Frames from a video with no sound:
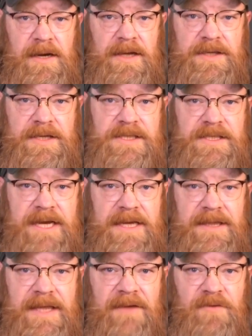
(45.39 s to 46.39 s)
at the
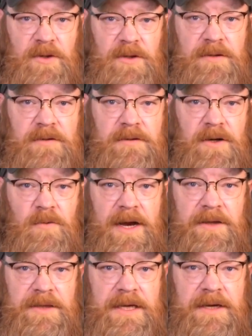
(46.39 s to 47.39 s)
state level
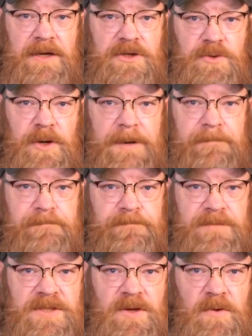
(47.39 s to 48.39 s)
around the country.
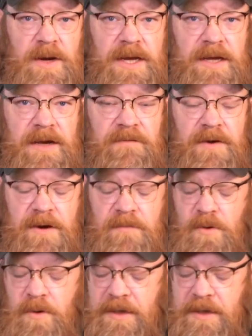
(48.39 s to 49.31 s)
So, a, a uh, very